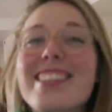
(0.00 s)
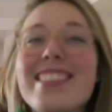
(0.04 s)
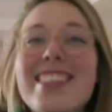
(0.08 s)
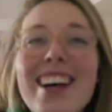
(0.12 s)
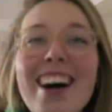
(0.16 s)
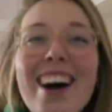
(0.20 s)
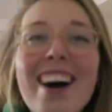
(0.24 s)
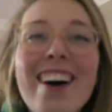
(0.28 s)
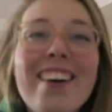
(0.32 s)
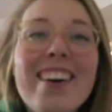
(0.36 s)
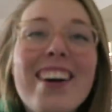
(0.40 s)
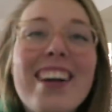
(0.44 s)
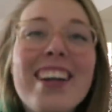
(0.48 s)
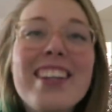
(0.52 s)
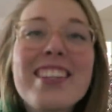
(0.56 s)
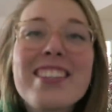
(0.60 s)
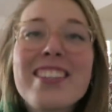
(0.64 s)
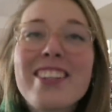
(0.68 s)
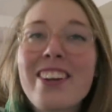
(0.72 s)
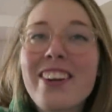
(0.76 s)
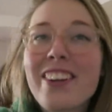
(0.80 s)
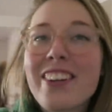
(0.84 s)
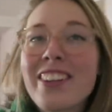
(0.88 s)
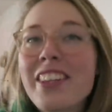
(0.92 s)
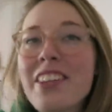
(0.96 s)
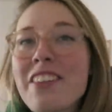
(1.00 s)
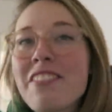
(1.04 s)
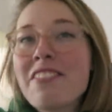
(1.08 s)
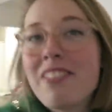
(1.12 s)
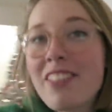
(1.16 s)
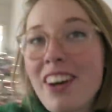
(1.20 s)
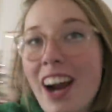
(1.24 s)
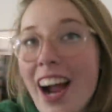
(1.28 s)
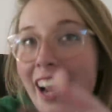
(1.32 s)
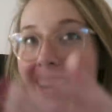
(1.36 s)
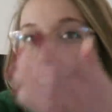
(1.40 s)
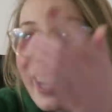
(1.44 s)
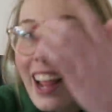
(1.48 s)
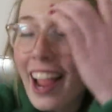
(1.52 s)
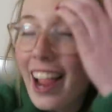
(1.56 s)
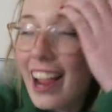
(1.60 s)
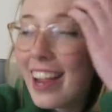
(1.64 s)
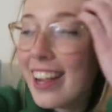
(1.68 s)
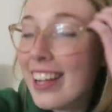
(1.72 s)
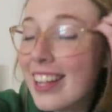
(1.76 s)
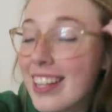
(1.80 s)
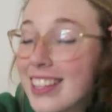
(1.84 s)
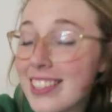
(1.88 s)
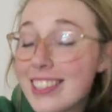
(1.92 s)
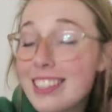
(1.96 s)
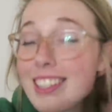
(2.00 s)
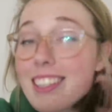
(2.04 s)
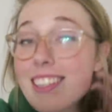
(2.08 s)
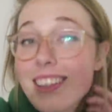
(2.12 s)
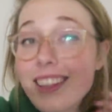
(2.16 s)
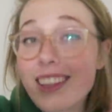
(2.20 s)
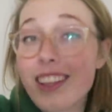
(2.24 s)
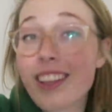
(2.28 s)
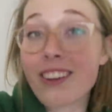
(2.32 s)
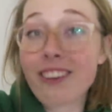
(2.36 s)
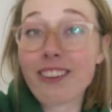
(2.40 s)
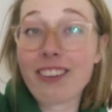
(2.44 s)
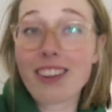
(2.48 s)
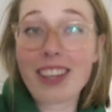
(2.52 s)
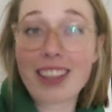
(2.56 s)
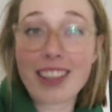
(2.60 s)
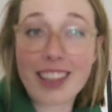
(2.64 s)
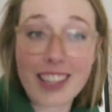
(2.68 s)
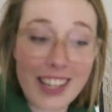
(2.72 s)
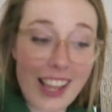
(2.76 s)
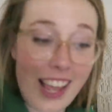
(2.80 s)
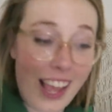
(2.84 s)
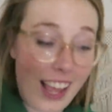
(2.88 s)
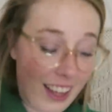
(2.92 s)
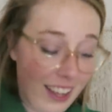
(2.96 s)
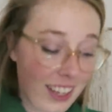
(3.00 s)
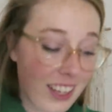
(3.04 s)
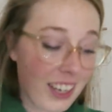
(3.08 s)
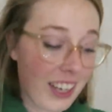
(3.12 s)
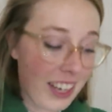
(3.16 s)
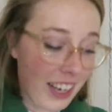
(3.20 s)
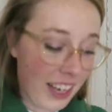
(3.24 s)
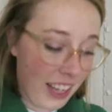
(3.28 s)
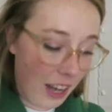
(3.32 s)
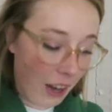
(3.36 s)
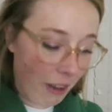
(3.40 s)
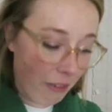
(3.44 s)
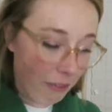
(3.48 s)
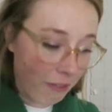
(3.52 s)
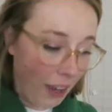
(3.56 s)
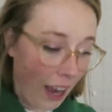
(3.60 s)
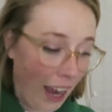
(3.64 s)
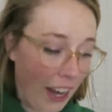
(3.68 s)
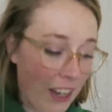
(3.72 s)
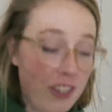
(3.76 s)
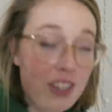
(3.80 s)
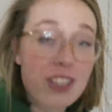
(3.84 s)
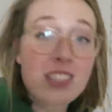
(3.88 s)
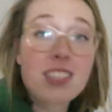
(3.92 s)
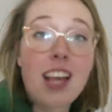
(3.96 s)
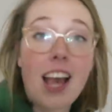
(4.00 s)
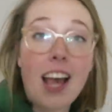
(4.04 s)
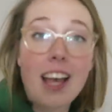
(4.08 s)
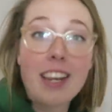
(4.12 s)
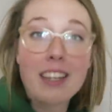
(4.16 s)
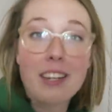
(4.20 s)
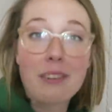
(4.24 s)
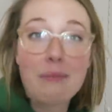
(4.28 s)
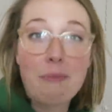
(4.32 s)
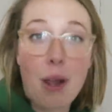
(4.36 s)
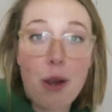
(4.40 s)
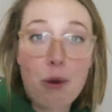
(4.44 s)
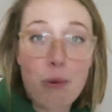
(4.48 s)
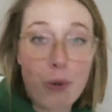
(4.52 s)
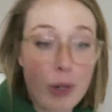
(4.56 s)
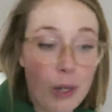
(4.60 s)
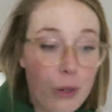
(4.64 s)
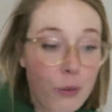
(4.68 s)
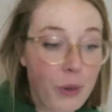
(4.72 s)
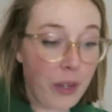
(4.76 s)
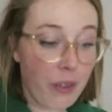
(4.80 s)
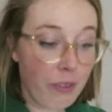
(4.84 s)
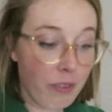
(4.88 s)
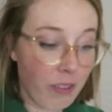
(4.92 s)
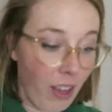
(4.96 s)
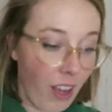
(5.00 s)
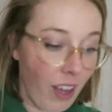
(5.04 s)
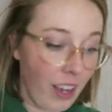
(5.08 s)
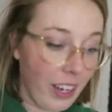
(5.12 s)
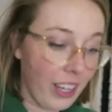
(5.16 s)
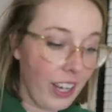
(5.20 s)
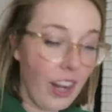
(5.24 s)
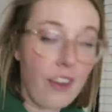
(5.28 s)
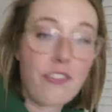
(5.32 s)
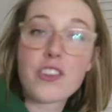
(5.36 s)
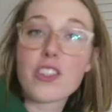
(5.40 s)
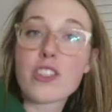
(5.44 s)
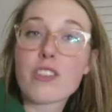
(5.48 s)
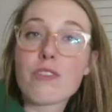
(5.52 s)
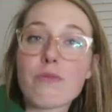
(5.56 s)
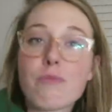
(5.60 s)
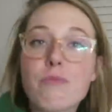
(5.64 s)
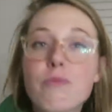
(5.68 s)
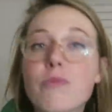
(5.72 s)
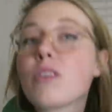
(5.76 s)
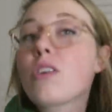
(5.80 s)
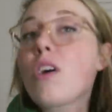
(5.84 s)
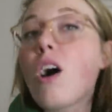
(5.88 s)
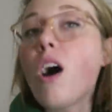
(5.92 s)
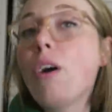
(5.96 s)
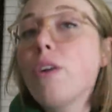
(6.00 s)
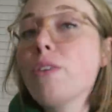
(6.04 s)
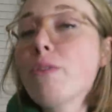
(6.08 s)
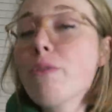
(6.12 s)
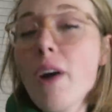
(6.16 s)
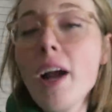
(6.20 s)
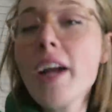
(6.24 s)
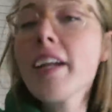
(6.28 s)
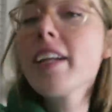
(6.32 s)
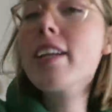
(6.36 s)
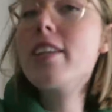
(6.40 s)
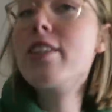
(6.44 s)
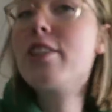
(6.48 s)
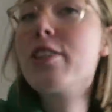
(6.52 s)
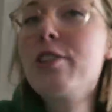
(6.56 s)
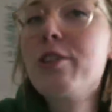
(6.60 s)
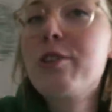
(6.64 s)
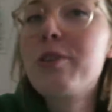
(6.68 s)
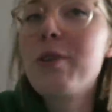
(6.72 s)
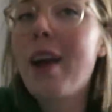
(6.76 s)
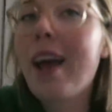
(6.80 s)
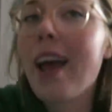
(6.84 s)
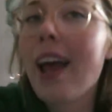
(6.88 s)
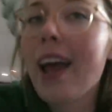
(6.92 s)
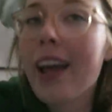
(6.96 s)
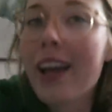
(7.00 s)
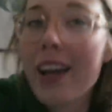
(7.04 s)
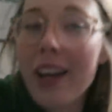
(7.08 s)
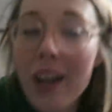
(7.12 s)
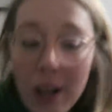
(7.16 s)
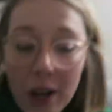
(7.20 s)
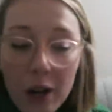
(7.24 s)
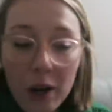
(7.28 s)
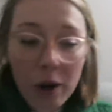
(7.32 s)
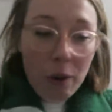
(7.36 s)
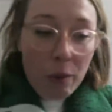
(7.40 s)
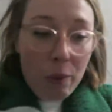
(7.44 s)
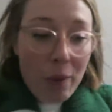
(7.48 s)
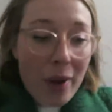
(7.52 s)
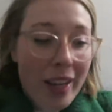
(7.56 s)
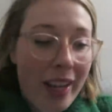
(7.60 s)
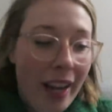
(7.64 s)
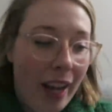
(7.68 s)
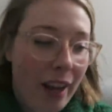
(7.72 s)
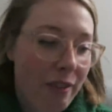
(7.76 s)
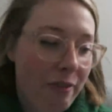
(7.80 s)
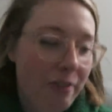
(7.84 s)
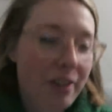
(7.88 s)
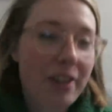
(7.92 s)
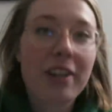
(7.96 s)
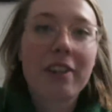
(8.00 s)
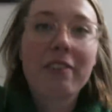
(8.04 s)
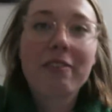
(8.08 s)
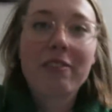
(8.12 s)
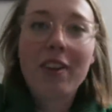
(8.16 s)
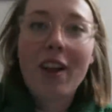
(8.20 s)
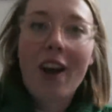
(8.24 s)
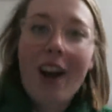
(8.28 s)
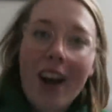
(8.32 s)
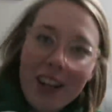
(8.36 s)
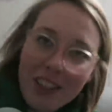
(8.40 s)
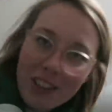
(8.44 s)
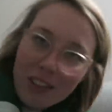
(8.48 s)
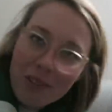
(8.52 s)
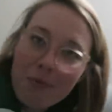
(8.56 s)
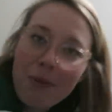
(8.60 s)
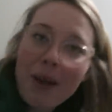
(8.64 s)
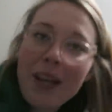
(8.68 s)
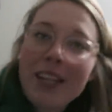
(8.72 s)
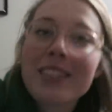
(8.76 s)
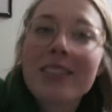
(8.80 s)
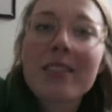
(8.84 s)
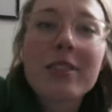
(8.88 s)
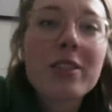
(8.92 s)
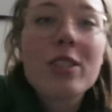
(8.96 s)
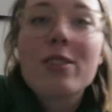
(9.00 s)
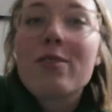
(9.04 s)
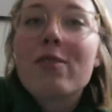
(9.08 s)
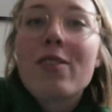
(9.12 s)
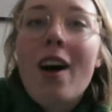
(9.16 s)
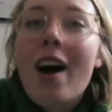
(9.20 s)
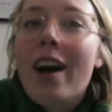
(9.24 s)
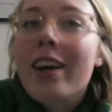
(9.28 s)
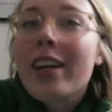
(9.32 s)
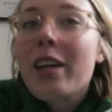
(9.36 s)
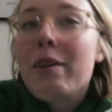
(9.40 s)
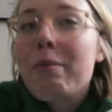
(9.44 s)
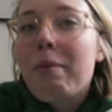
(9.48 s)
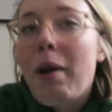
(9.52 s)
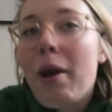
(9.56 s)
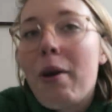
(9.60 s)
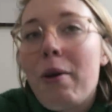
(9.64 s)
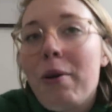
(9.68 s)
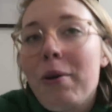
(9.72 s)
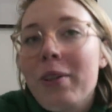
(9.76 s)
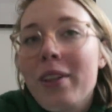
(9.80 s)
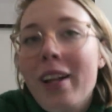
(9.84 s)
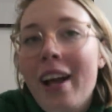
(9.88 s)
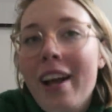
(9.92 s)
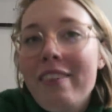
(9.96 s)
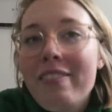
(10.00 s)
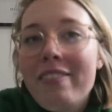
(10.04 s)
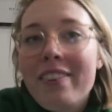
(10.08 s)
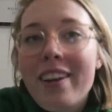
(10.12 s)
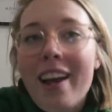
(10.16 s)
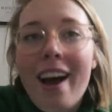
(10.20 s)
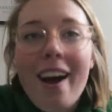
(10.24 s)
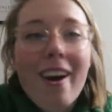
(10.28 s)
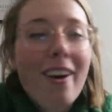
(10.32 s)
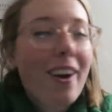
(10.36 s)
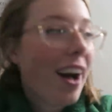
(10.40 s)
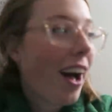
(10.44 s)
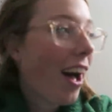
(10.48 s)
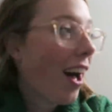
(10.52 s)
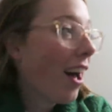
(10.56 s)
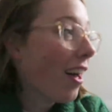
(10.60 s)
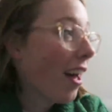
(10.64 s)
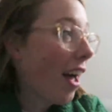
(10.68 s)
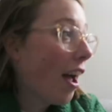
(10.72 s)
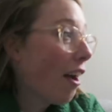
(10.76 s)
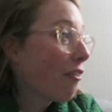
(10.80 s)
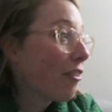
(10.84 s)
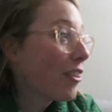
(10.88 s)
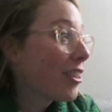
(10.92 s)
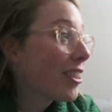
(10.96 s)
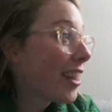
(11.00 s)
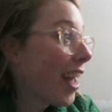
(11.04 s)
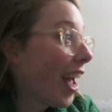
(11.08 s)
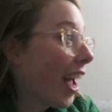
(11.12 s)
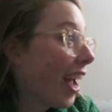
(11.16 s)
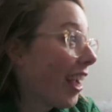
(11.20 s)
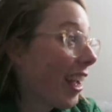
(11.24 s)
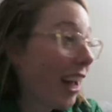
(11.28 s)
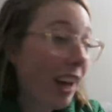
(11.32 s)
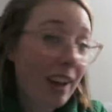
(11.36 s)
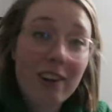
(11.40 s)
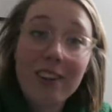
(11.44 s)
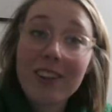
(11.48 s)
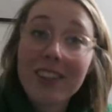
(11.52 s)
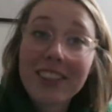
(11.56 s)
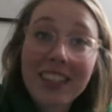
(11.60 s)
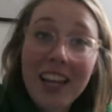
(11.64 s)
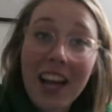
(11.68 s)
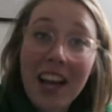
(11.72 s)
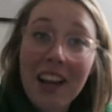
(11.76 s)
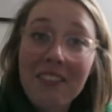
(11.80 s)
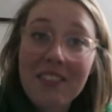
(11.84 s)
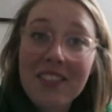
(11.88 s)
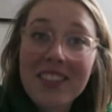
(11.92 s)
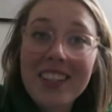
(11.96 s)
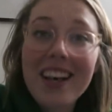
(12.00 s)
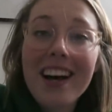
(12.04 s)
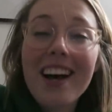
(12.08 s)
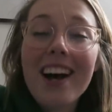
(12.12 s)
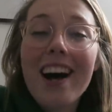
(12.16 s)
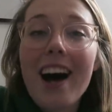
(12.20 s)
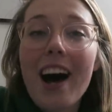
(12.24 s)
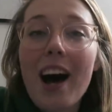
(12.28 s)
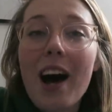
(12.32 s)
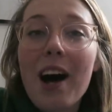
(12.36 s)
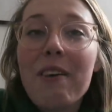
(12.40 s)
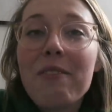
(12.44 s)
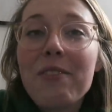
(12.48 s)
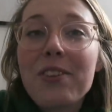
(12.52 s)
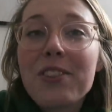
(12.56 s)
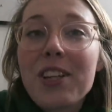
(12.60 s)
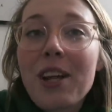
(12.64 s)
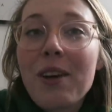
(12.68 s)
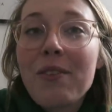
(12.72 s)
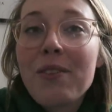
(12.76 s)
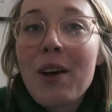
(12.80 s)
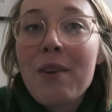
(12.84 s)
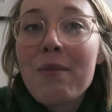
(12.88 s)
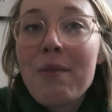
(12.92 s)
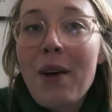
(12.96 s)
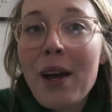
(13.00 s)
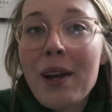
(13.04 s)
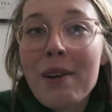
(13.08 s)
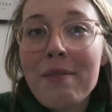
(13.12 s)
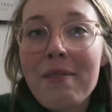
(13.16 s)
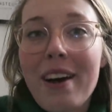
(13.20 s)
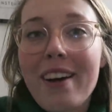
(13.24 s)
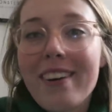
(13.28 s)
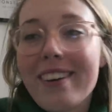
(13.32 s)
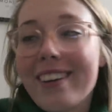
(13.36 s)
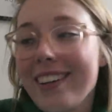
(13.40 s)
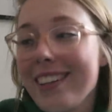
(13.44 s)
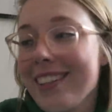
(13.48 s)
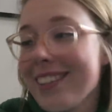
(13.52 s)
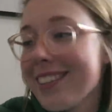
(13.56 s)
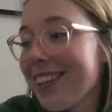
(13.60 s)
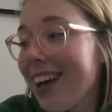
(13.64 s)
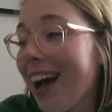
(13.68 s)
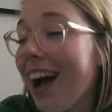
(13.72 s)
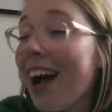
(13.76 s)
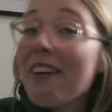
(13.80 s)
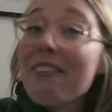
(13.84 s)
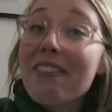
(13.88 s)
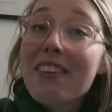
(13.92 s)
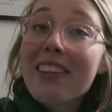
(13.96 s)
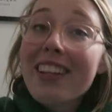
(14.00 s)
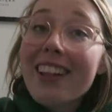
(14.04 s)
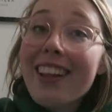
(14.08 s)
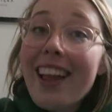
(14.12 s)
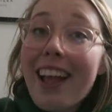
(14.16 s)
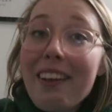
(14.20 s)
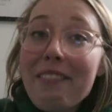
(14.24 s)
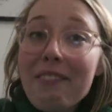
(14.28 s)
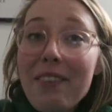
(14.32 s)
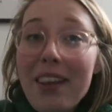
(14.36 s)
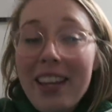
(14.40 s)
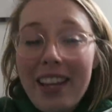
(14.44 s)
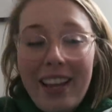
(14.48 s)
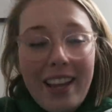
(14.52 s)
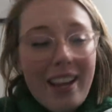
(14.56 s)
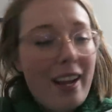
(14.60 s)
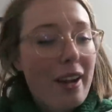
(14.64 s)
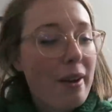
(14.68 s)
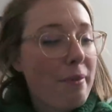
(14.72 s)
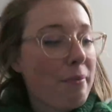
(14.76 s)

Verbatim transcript: so it is currently Friday, it's literally the you know, I just ended my work week vlog and I've just gone right into a weekend reading vlog. So basically just vlogging my whole life now every day at all times, um, which I'm not mad about because I really like making